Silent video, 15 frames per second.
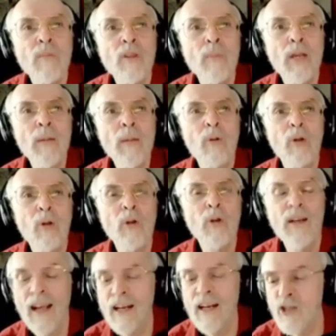some of the people
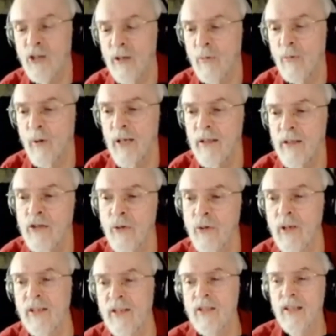who can actually read the
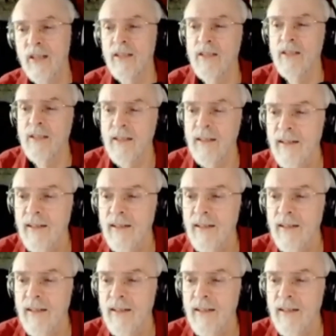treatises